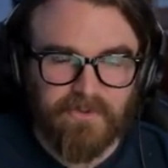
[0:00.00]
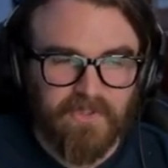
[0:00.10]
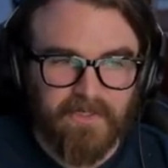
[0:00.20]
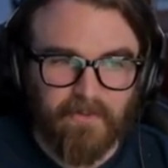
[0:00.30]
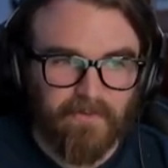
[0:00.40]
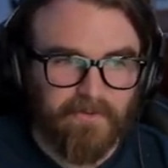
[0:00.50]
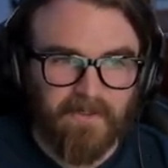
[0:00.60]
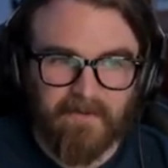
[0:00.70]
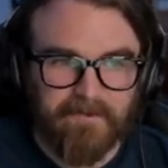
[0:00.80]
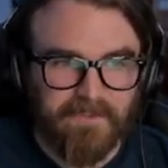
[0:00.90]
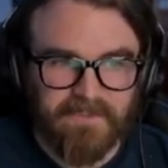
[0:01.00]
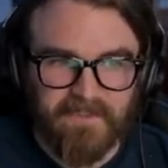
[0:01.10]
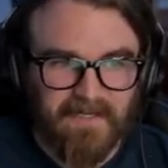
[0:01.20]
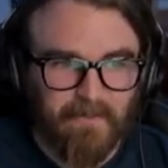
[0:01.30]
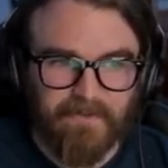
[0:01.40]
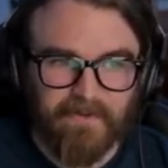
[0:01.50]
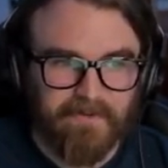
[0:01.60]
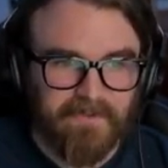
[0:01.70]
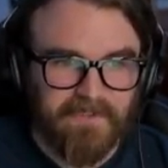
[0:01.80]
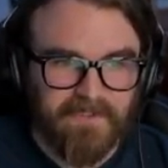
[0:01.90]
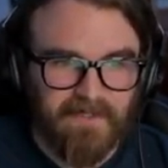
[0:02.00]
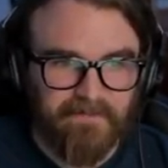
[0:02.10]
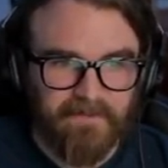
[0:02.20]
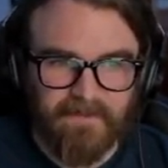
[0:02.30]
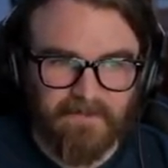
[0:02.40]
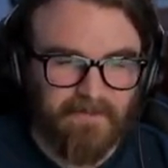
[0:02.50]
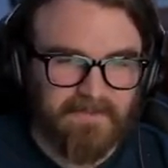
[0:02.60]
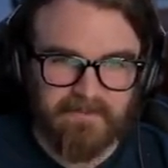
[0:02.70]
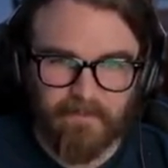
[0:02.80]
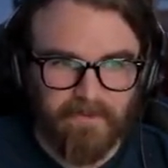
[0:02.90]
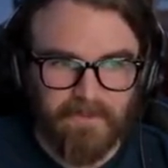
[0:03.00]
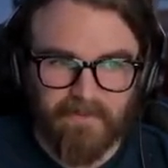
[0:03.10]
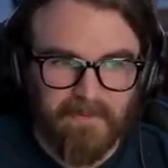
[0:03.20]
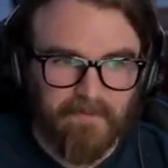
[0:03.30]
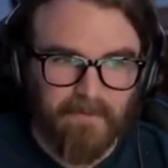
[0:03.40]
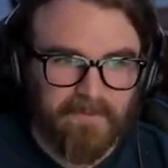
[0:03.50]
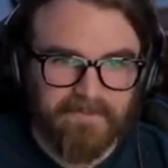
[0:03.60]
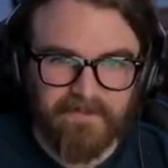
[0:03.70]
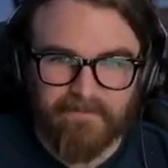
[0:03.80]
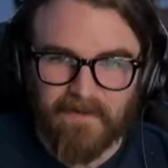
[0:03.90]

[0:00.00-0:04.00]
You're trying to hold it off and just get out with all your stuff. It, it creates some really great moments.